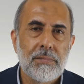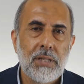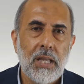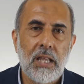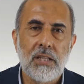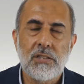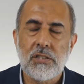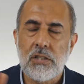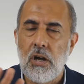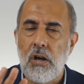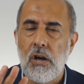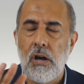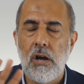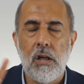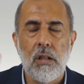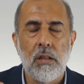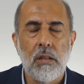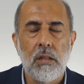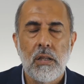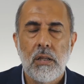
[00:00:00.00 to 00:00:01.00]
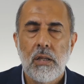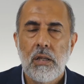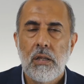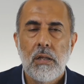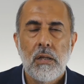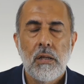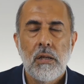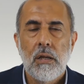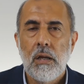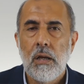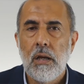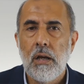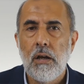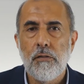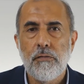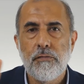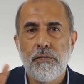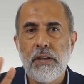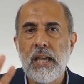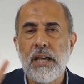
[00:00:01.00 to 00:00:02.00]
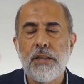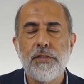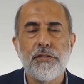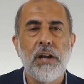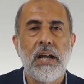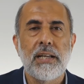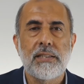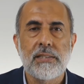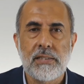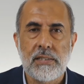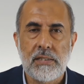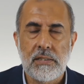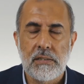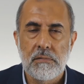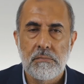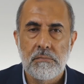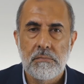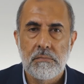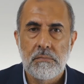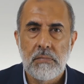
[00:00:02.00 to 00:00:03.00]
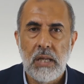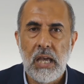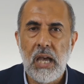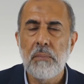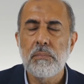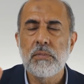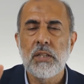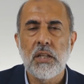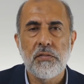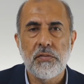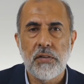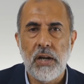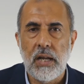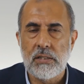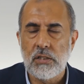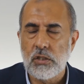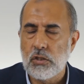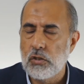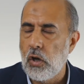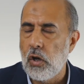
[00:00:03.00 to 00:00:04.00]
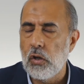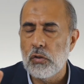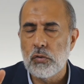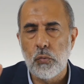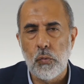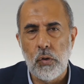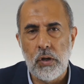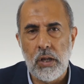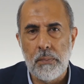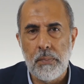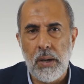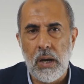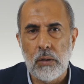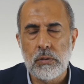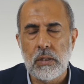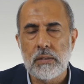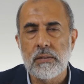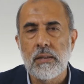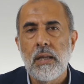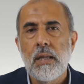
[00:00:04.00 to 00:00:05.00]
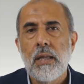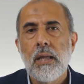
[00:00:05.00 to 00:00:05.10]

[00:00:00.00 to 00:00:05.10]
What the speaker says: It's all fake threats, empty threats. Don't worry about it.